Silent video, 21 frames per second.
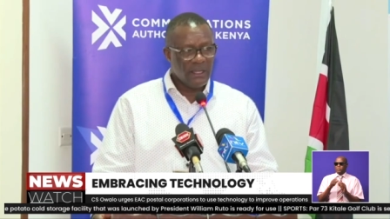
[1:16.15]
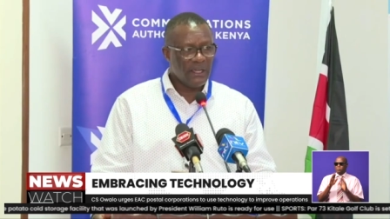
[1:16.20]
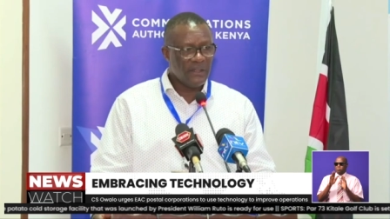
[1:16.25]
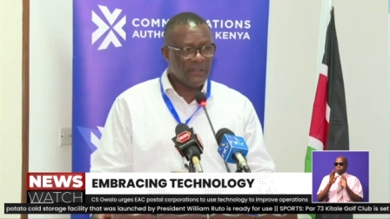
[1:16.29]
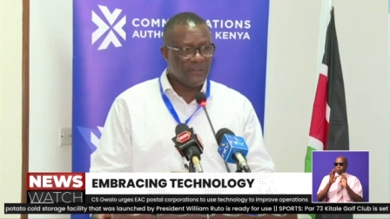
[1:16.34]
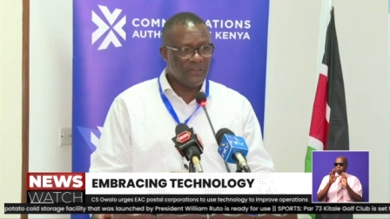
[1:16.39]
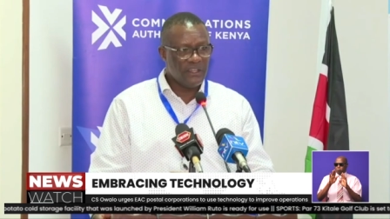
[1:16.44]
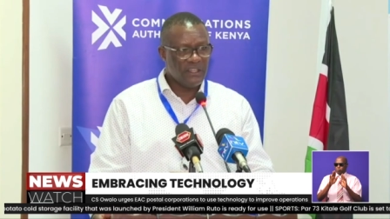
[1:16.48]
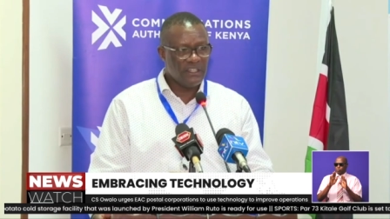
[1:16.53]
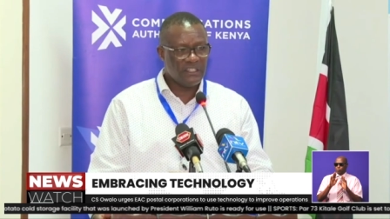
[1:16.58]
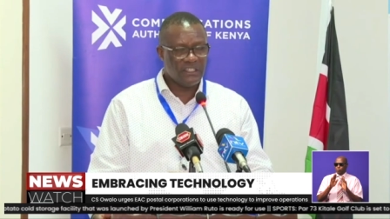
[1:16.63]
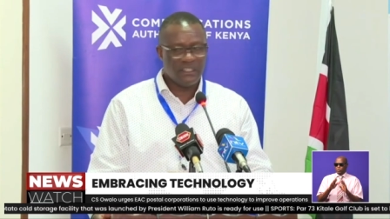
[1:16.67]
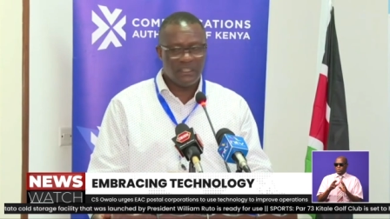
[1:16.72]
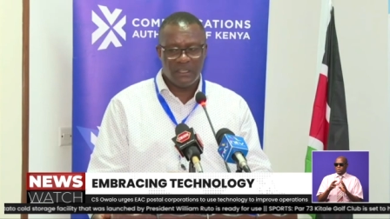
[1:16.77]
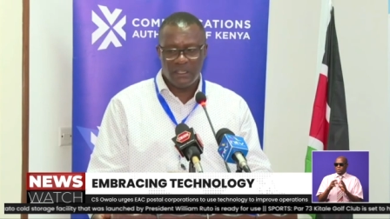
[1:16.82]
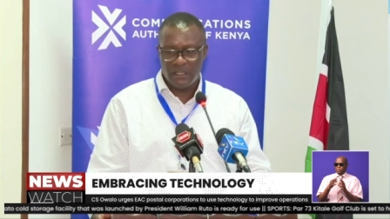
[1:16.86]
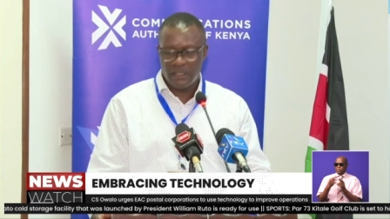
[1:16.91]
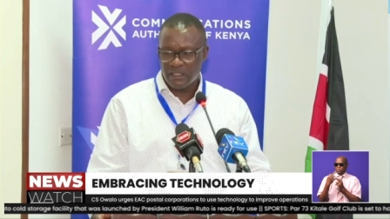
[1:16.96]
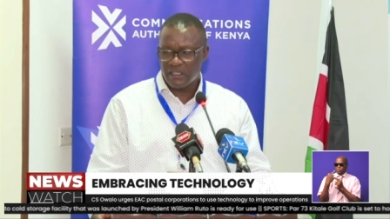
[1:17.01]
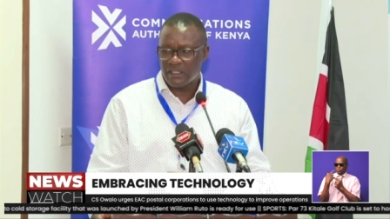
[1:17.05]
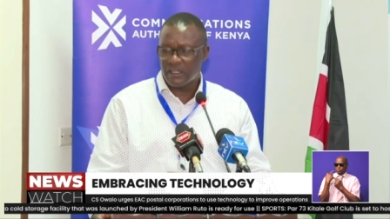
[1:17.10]
in
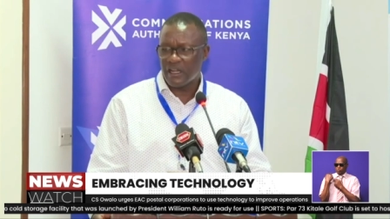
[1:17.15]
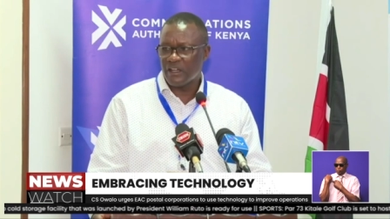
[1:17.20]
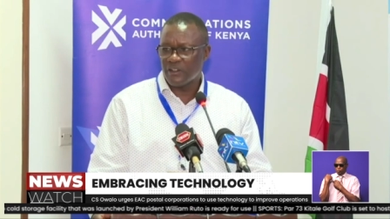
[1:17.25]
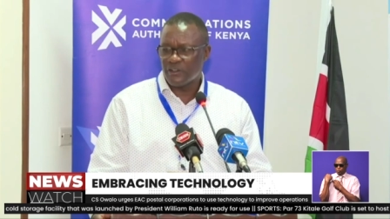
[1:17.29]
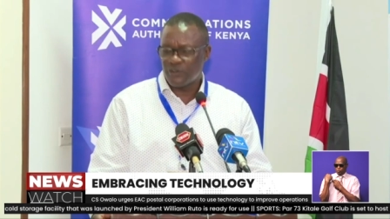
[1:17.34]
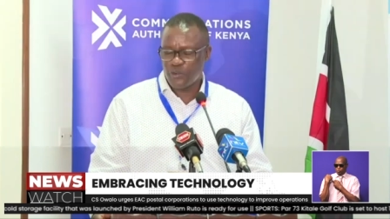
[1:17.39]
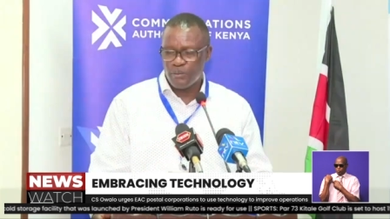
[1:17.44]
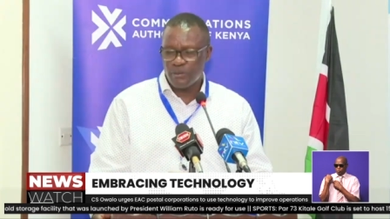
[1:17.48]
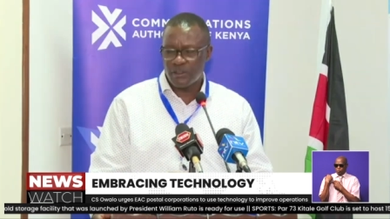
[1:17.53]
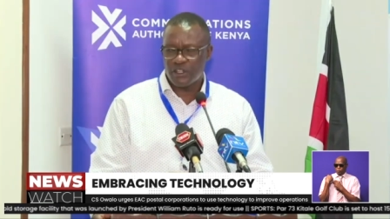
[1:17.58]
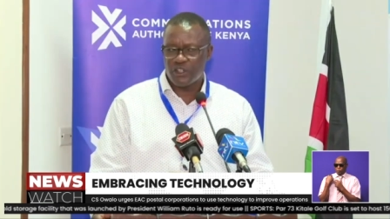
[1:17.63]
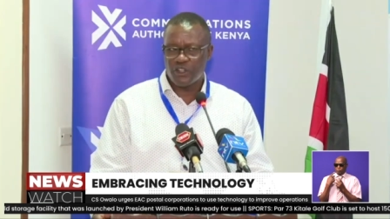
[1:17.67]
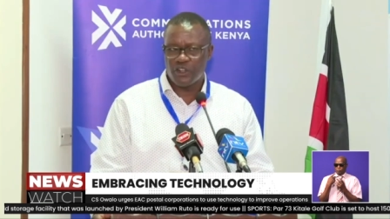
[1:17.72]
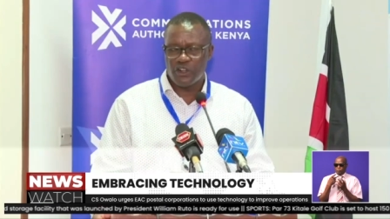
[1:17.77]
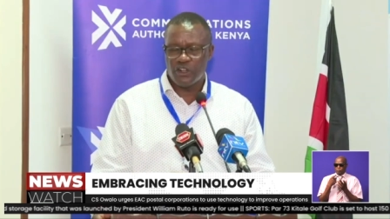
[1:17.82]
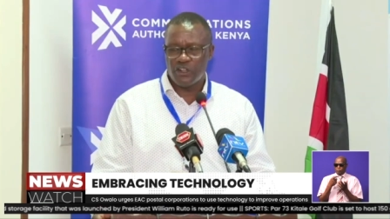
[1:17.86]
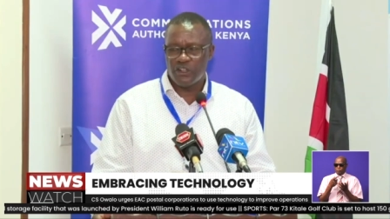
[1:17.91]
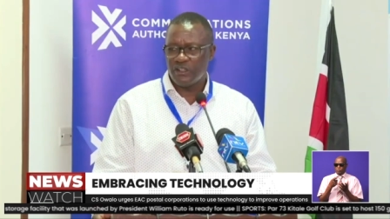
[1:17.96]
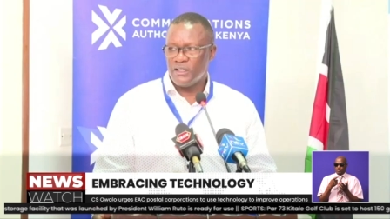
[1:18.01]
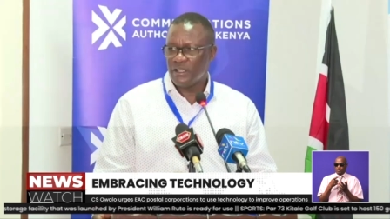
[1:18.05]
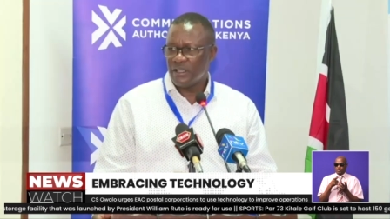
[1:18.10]
this
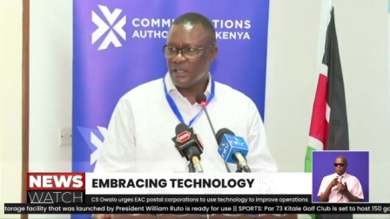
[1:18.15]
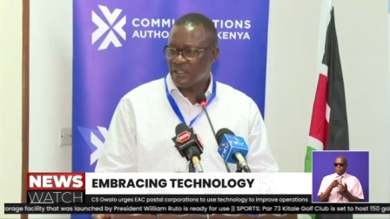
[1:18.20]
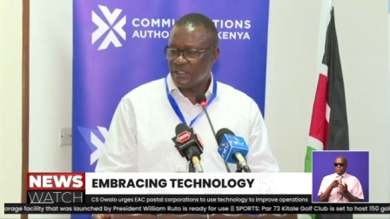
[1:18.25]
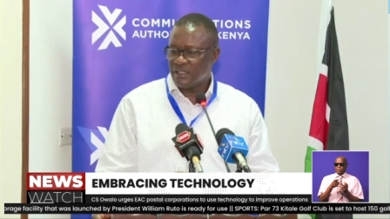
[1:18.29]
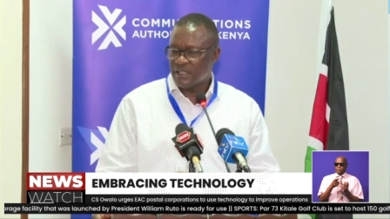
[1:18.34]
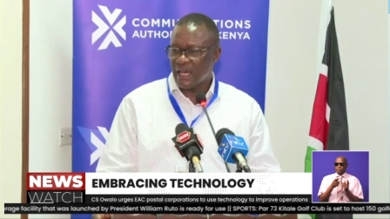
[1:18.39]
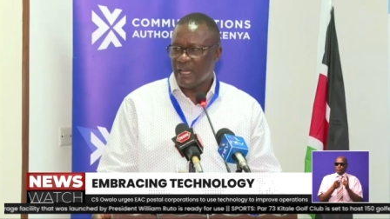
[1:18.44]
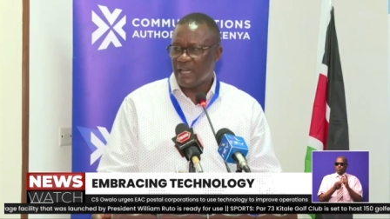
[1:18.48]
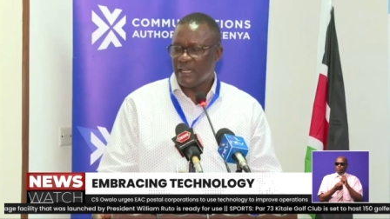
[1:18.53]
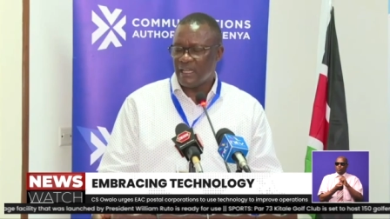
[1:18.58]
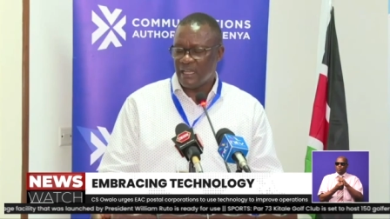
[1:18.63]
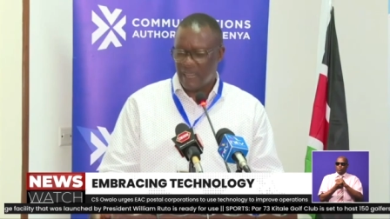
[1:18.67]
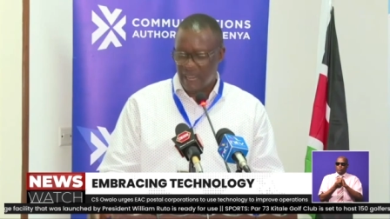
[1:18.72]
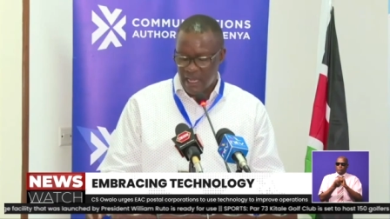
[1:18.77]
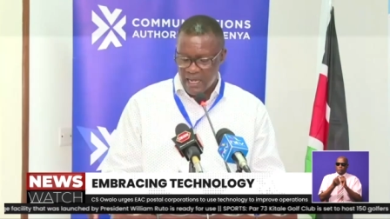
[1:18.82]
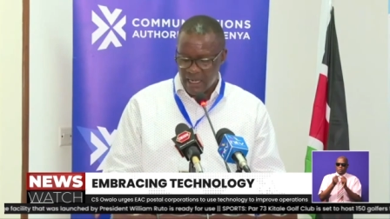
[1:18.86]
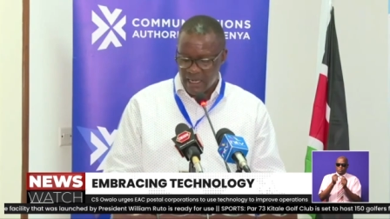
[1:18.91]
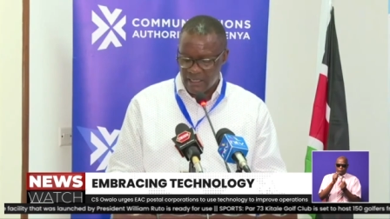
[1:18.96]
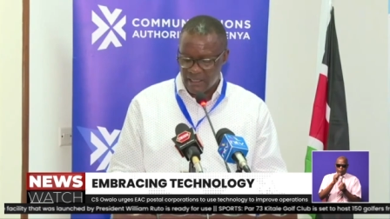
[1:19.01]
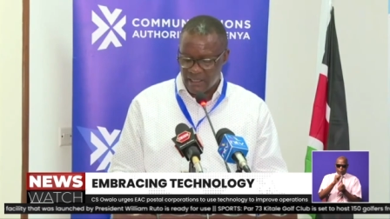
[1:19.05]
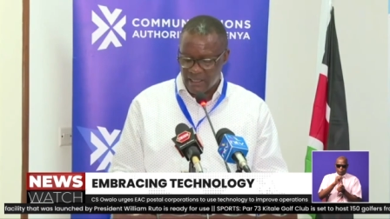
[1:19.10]
transformational journey
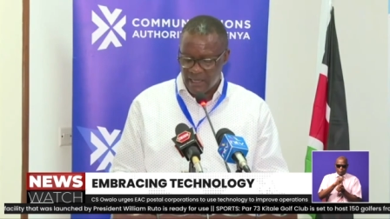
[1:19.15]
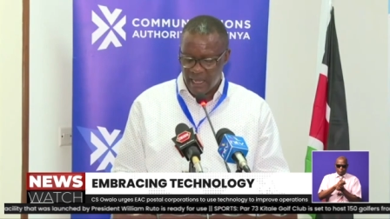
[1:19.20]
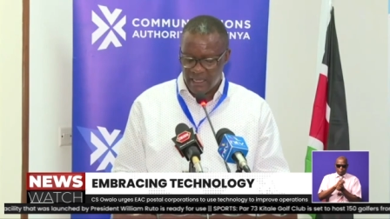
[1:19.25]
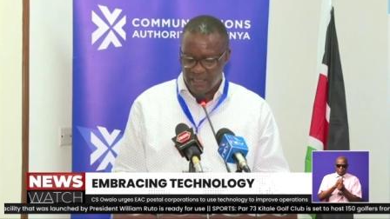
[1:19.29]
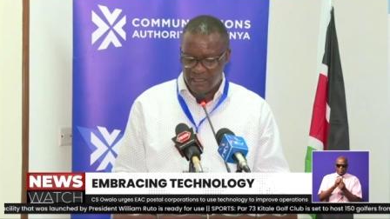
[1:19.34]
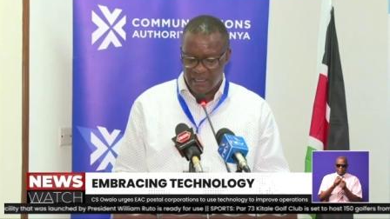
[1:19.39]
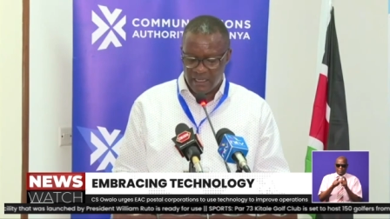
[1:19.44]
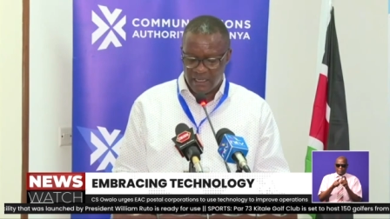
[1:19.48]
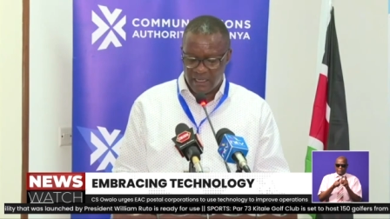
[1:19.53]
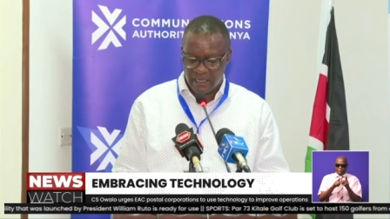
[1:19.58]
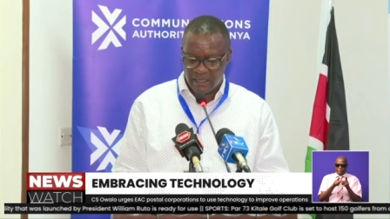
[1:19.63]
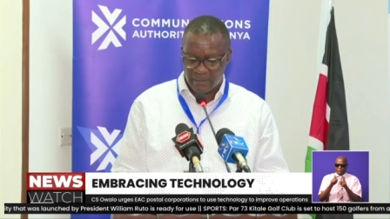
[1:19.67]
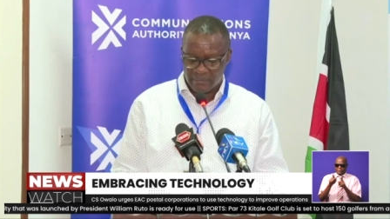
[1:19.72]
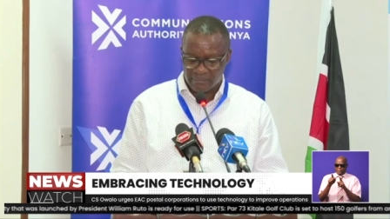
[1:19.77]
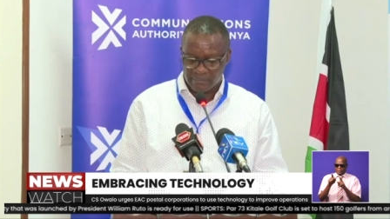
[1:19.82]
and agenda.